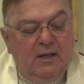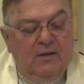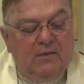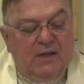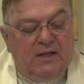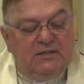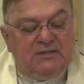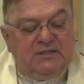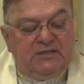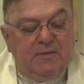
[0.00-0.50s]

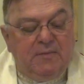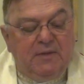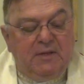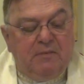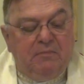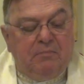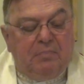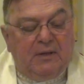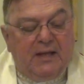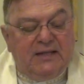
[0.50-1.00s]
Then
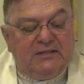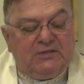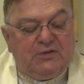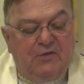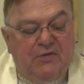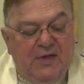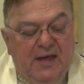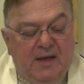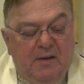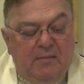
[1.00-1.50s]
Simeon
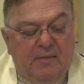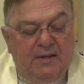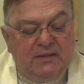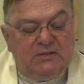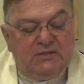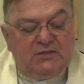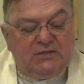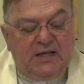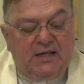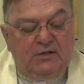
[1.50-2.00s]
blessed them
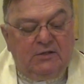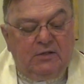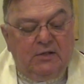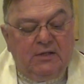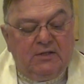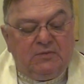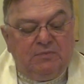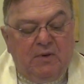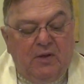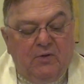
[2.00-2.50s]
and said to
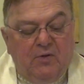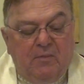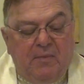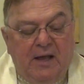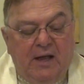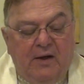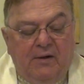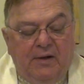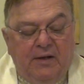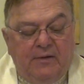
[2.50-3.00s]
his mother
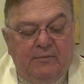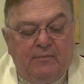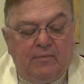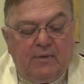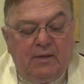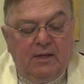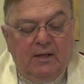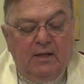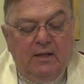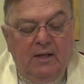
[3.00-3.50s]
Mary,
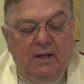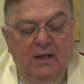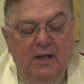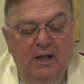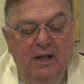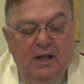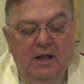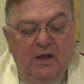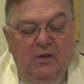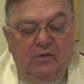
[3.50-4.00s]

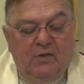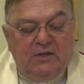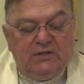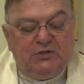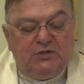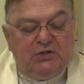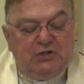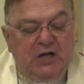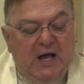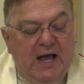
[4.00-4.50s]

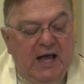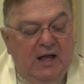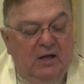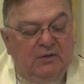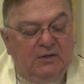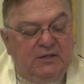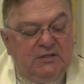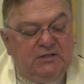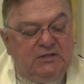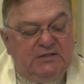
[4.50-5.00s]
"This
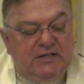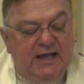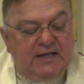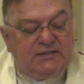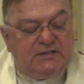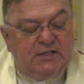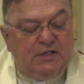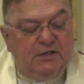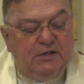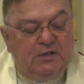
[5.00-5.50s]
child is
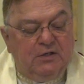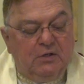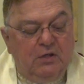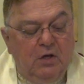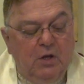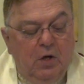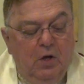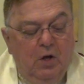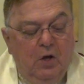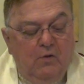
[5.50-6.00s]
destined
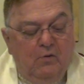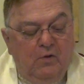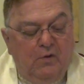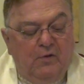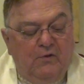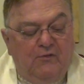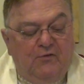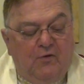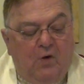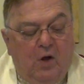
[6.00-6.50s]
for
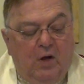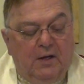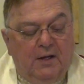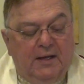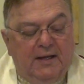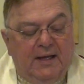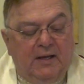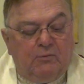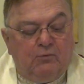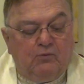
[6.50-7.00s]
the
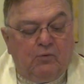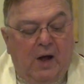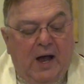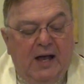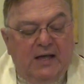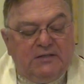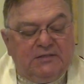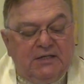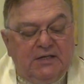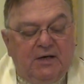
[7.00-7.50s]
falling and
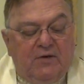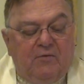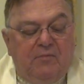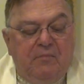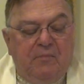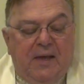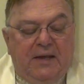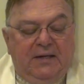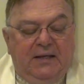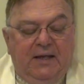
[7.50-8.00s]
rising
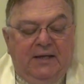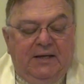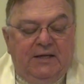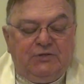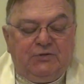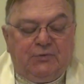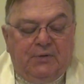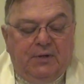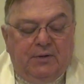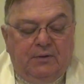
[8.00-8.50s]
of many in
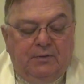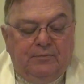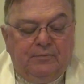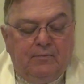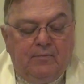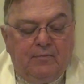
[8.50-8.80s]
Israel,